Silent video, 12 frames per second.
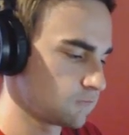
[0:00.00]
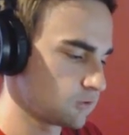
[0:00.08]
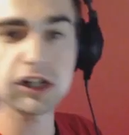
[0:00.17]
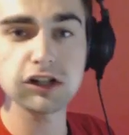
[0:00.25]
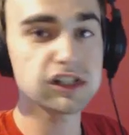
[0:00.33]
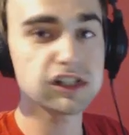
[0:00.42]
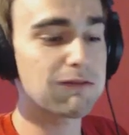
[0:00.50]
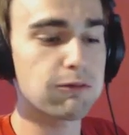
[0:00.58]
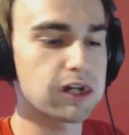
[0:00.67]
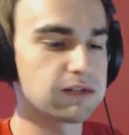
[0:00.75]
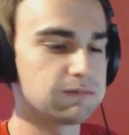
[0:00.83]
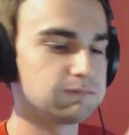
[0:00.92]
There goes
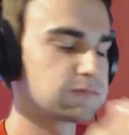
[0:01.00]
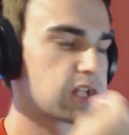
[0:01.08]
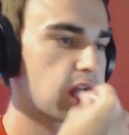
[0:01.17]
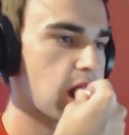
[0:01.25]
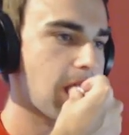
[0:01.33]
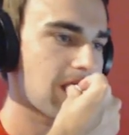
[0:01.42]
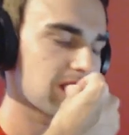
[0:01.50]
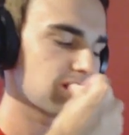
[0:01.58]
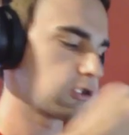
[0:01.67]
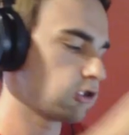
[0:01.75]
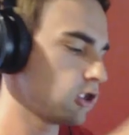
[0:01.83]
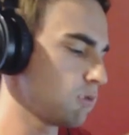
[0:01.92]
another one!
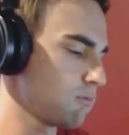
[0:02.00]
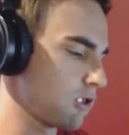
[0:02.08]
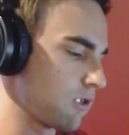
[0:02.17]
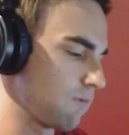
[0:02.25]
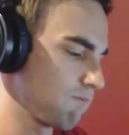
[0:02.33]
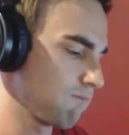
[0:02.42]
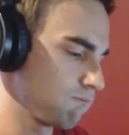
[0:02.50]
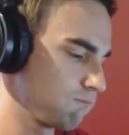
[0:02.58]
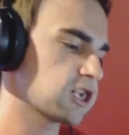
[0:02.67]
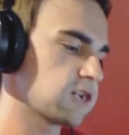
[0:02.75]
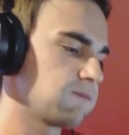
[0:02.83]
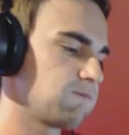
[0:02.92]
Right, two more.
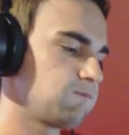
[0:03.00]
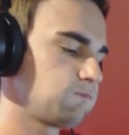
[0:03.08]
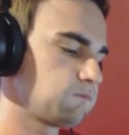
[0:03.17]
Fuck it.